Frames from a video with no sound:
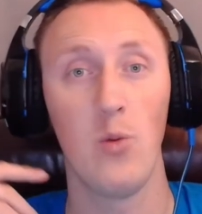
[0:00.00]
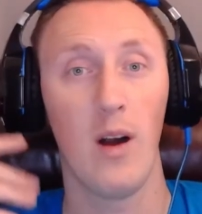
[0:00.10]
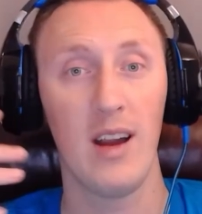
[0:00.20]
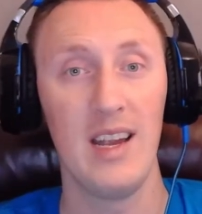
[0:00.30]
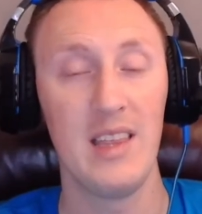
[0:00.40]
are
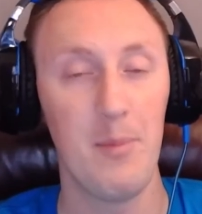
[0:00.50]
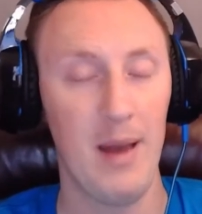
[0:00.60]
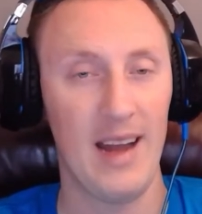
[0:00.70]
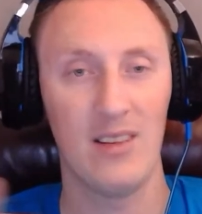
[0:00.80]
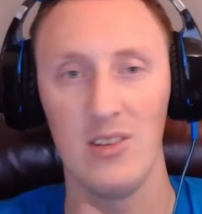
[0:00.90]
in the
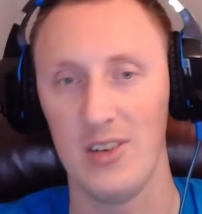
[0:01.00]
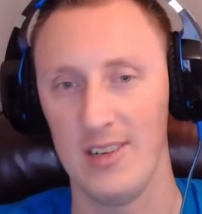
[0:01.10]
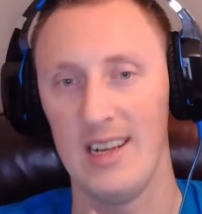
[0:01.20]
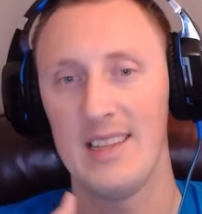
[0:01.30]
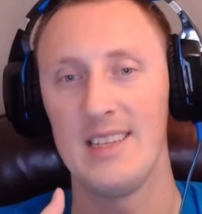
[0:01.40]
battle. You're
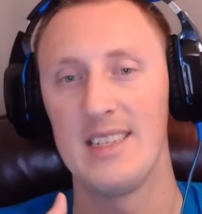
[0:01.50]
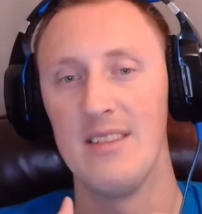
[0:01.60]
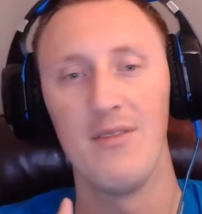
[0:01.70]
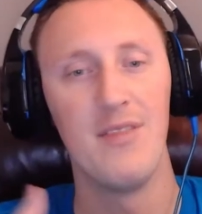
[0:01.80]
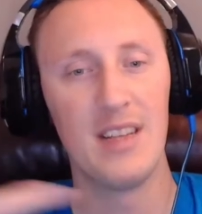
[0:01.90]
not this
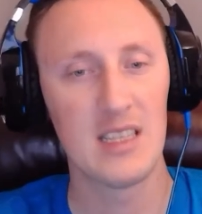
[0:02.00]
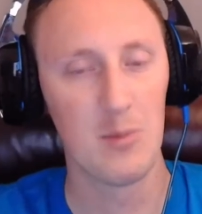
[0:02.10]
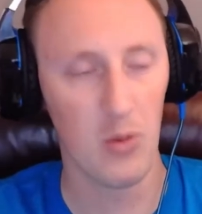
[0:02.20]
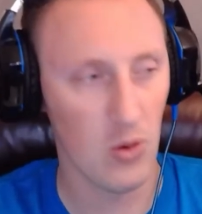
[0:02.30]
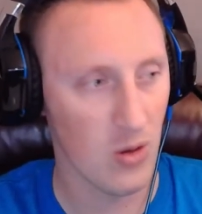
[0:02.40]

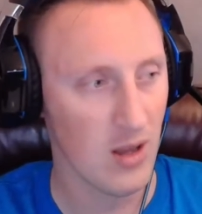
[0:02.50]
invincible,